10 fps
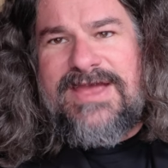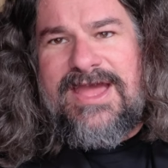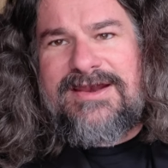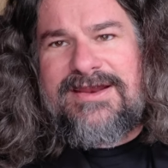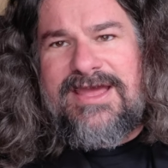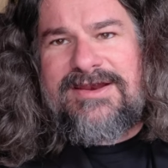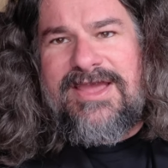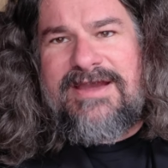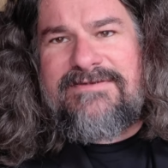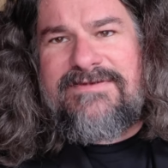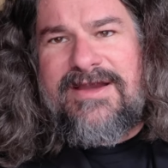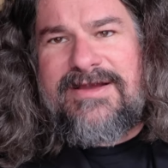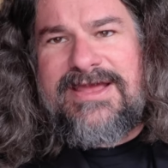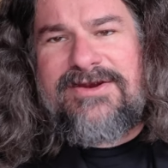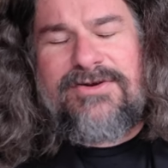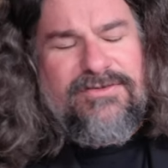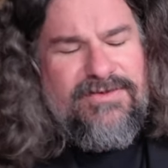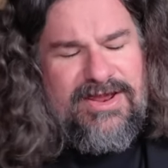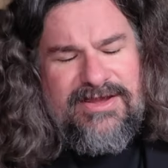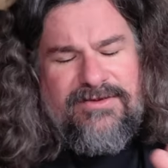end and you have inner
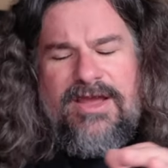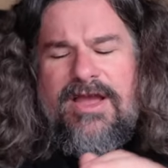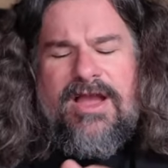runout.